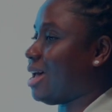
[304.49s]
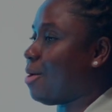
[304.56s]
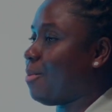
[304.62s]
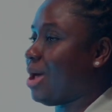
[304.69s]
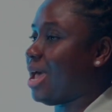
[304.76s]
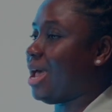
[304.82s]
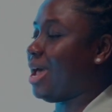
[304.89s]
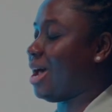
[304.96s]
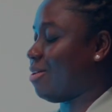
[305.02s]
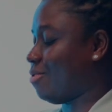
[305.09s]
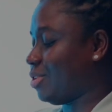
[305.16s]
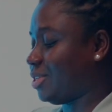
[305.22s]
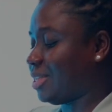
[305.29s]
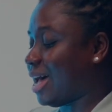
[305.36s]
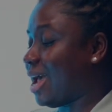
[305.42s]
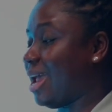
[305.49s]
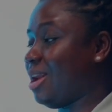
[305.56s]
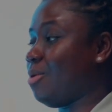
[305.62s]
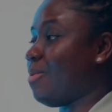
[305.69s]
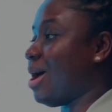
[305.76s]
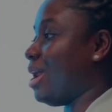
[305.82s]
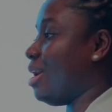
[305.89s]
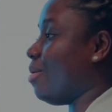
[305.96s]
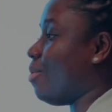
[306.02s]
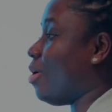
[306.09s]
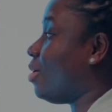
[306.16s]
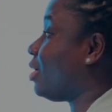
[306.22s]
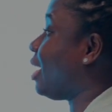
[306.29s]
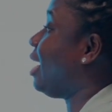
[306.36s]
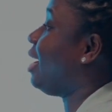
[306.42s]
That way, every start anywhere in the
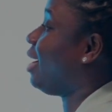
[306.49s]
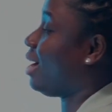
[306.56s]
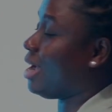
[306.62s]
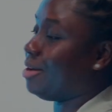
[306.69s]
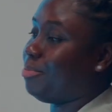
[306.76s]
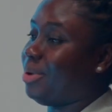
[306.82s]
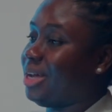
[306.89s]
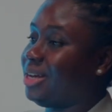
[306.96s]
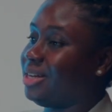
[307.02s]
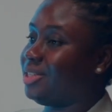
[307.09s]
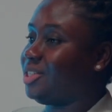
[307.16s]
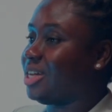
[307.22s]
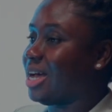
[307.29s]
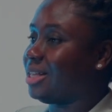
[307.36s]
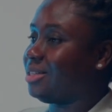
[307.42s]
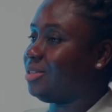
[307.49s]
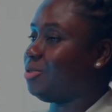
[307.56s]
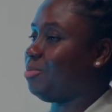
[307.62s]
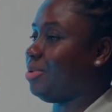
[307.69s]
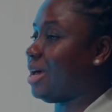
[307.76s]
world can pick these charts to